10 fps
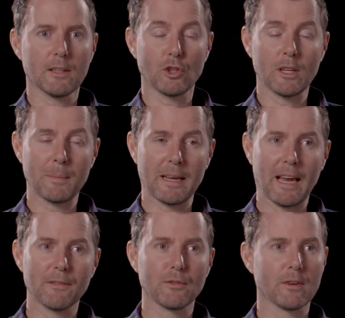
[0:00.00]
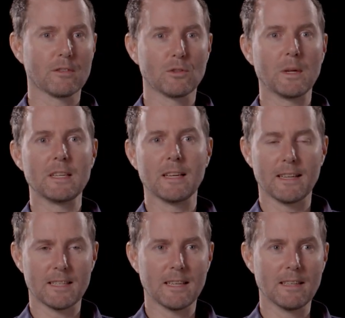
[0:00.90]
The journey began for us in
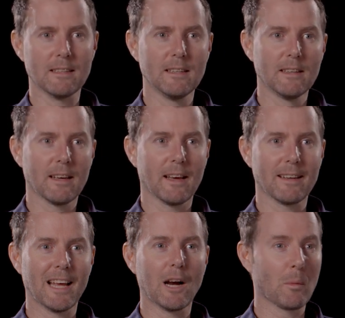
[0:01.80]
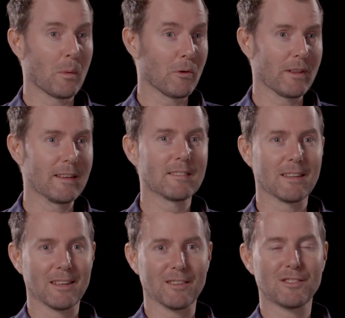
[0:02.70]
2018, and now when we're
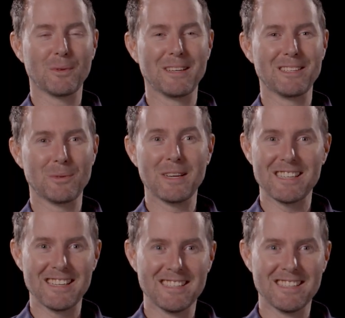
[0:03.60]
releasing it, it's 2020.